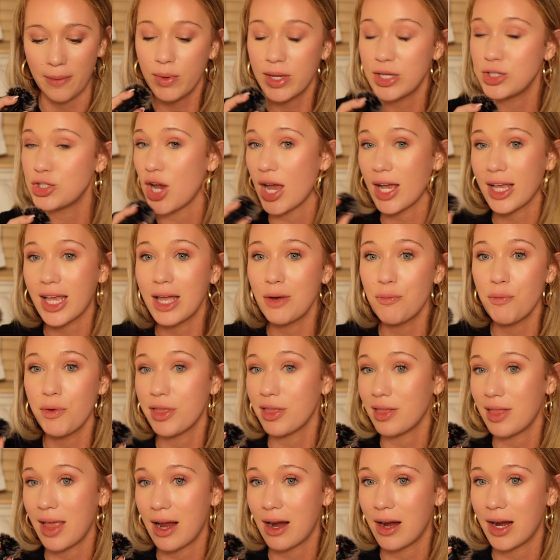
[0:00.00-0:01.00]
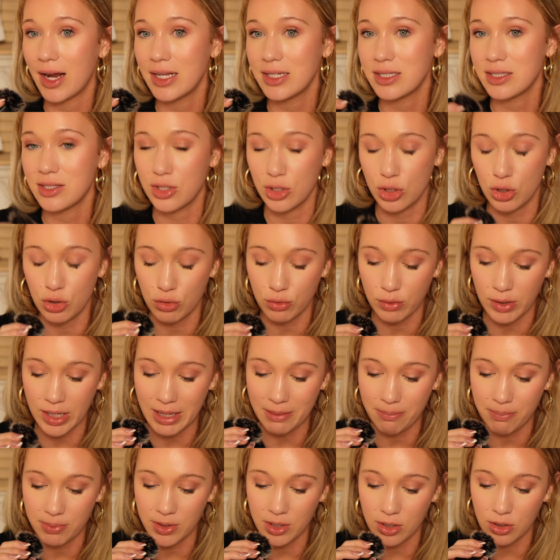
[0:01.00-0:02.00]
We check in with Larys, the
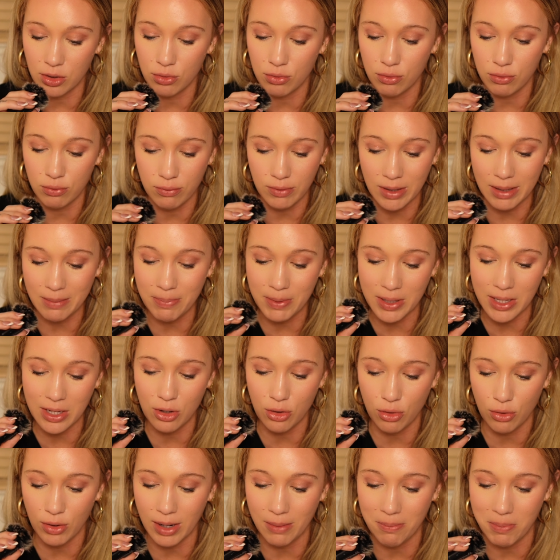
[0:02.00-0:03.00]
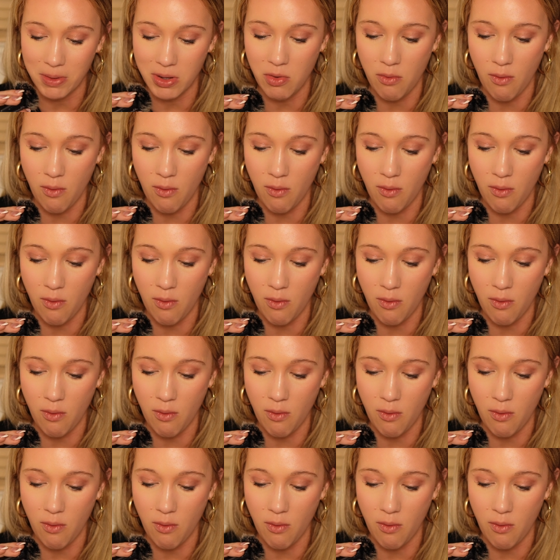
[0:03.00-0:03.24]
creepy